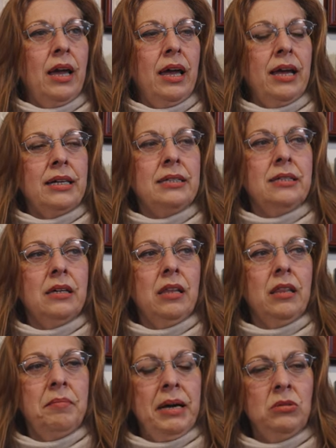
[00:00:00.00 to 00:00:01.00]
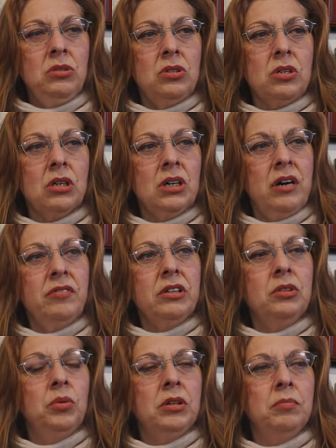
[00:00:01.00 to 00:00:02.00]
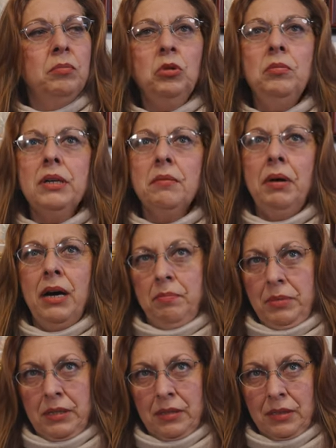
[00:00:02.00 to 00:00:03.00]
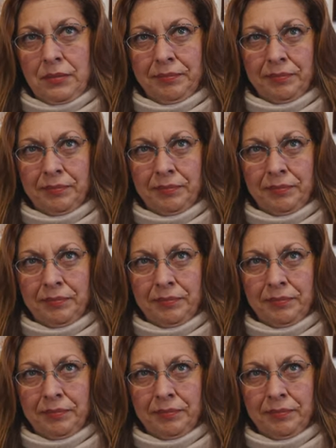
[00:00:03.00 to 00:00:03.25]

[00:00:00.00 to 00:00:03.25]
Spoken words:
and the mountains are covered with blooming poppies.